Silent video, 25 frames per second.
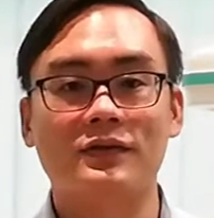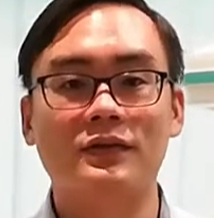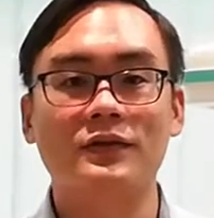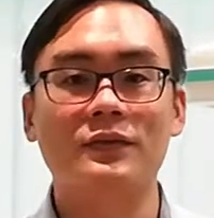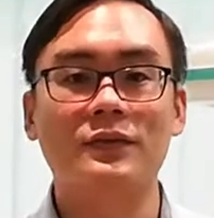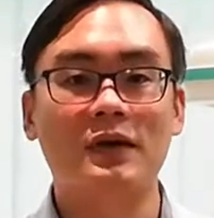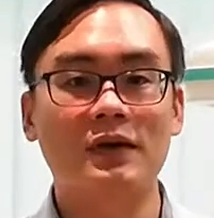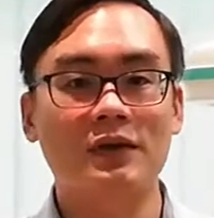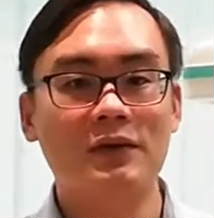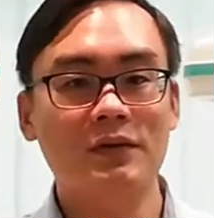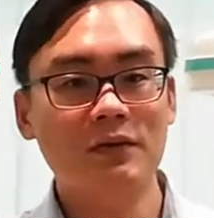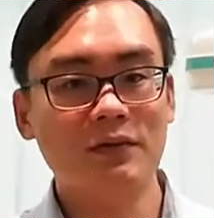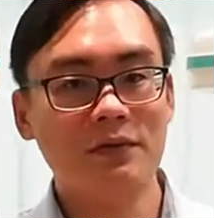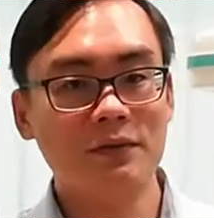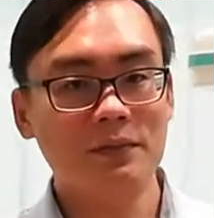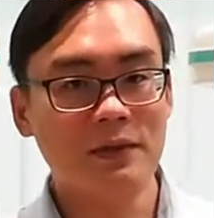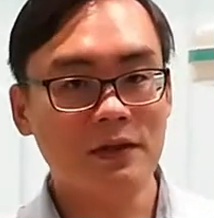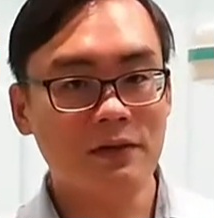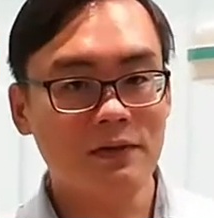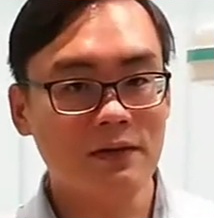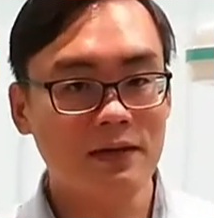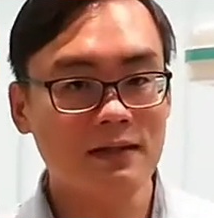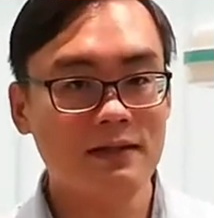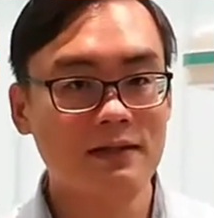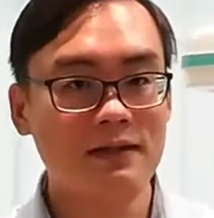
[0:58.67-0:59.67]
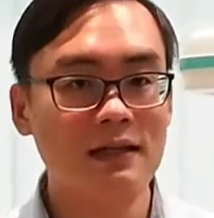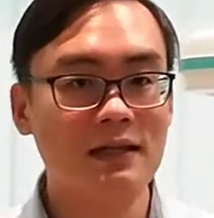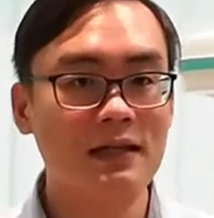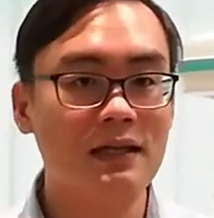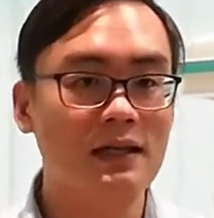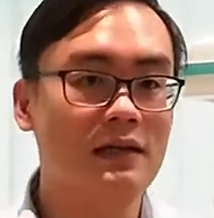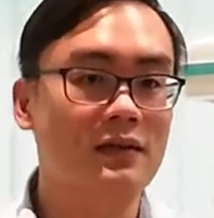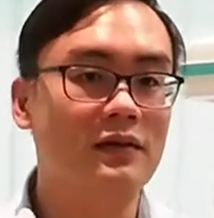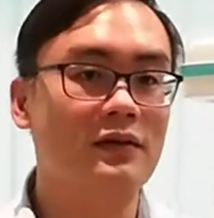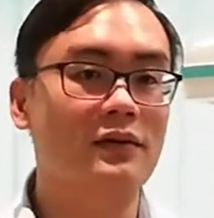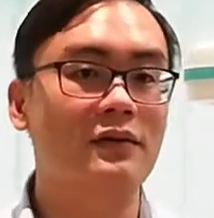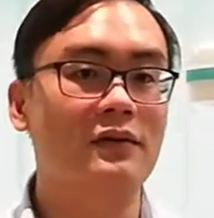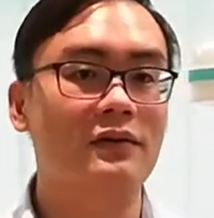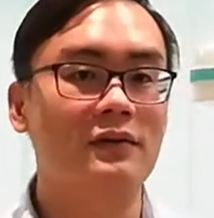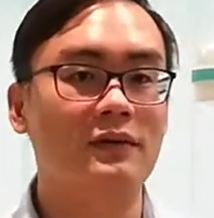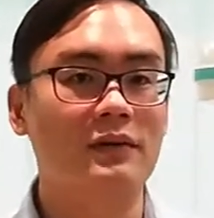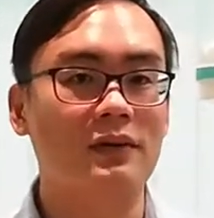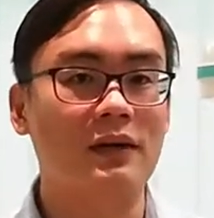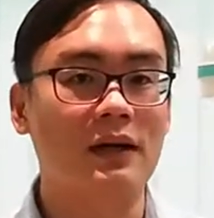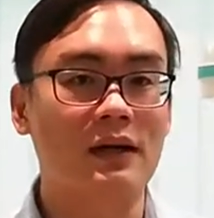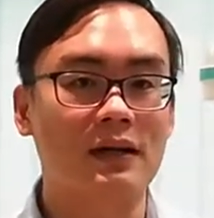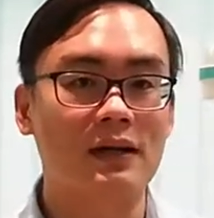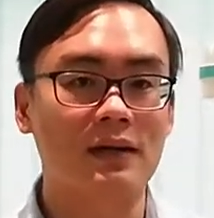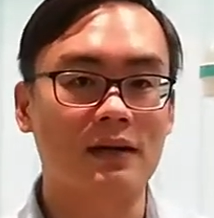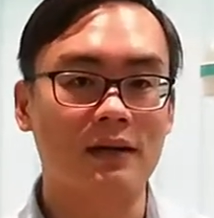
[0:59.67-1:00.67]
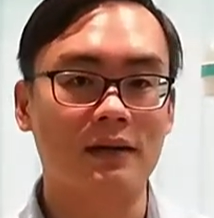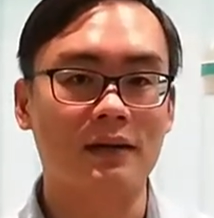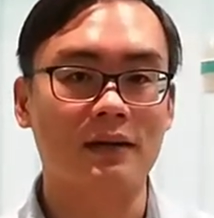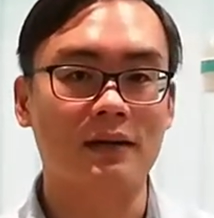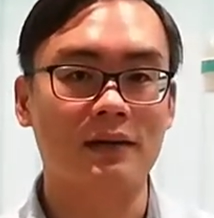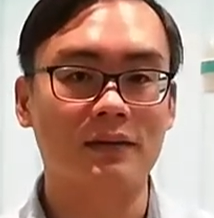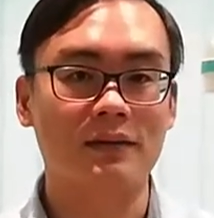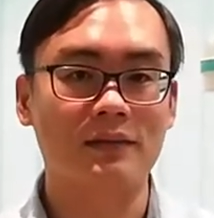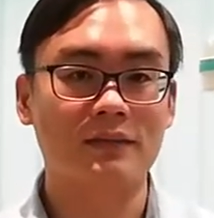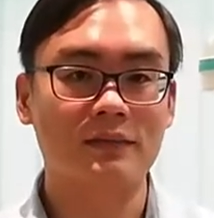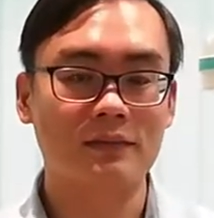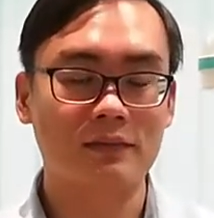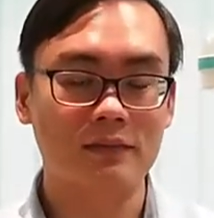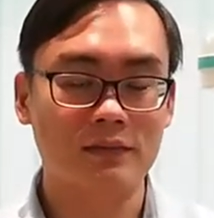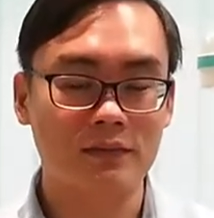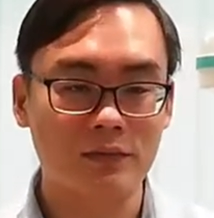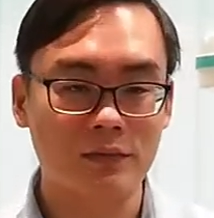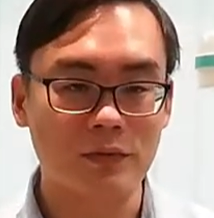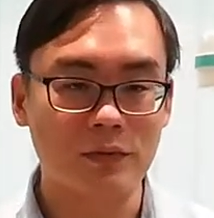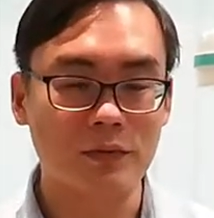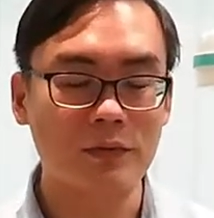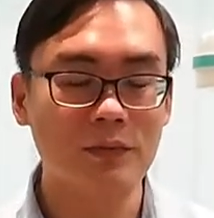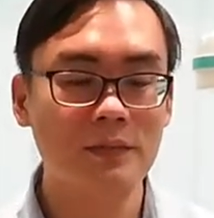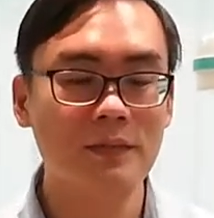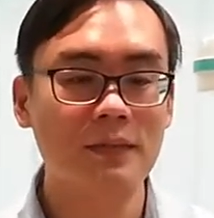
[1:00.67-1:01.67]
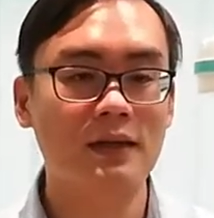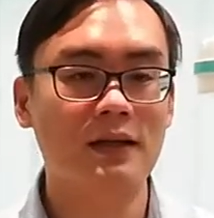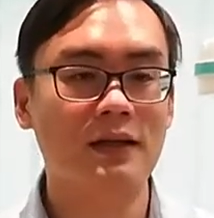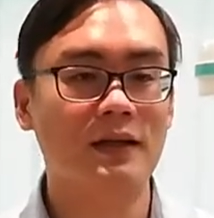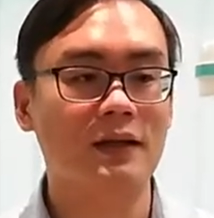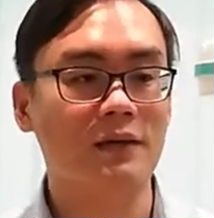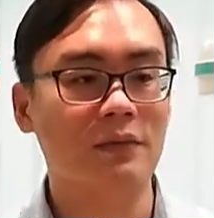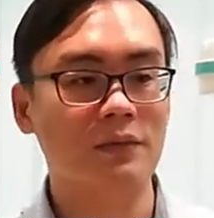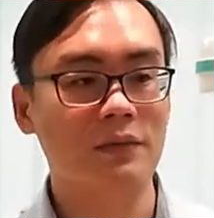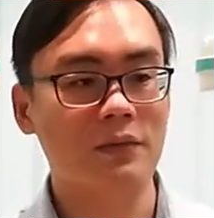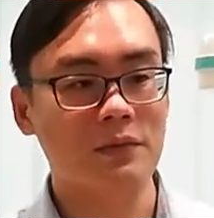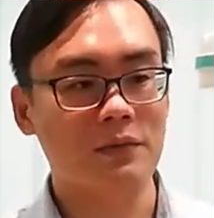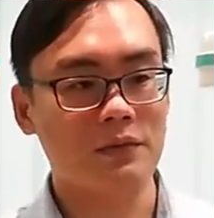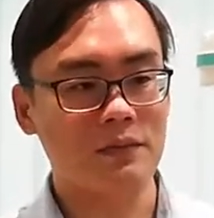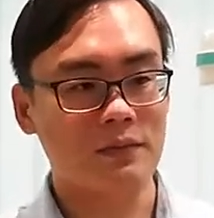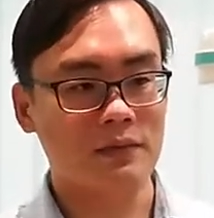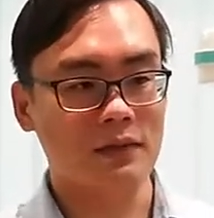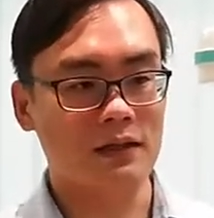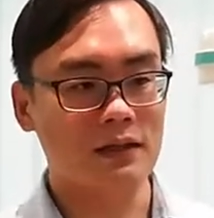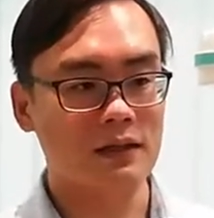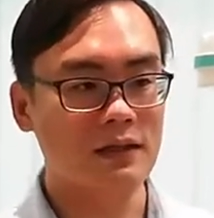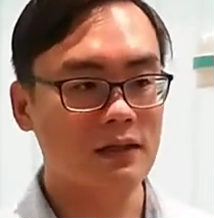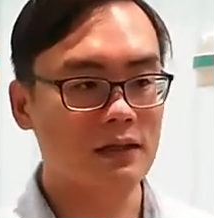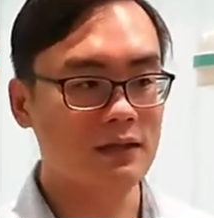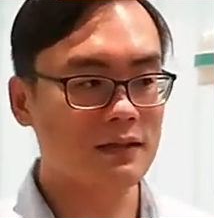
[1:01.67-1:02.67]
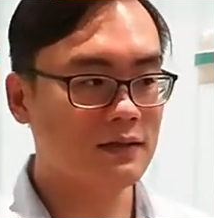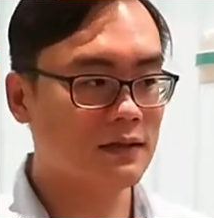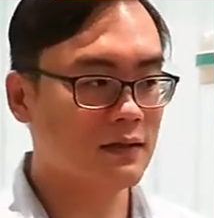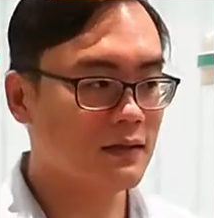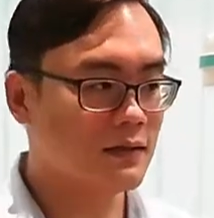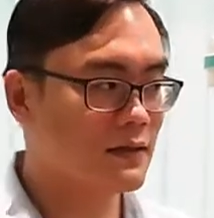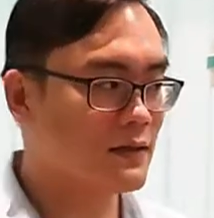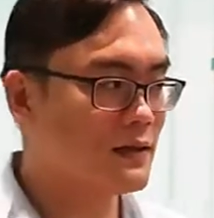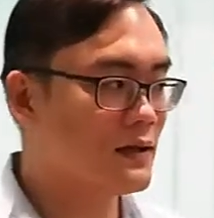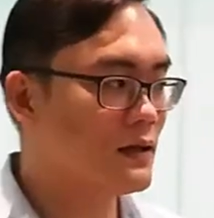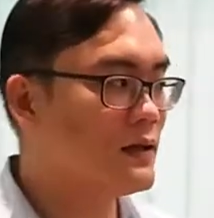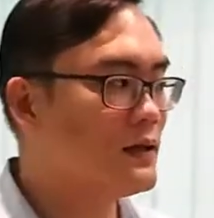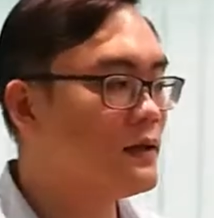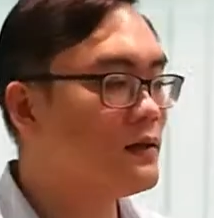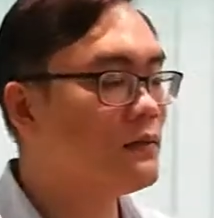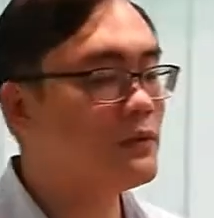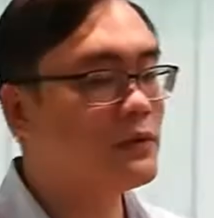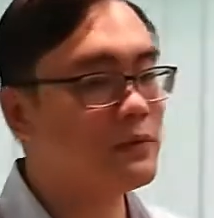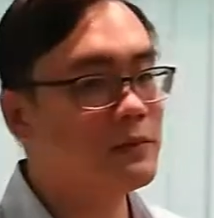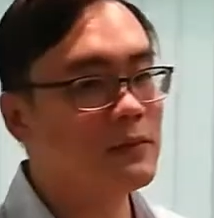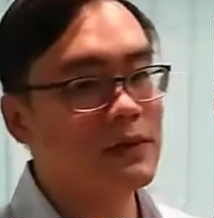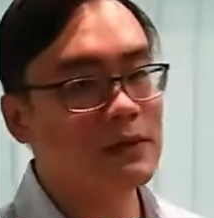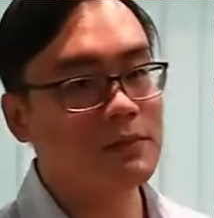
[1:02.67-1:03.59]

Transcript: while you will be resting in your room, the nurses here will be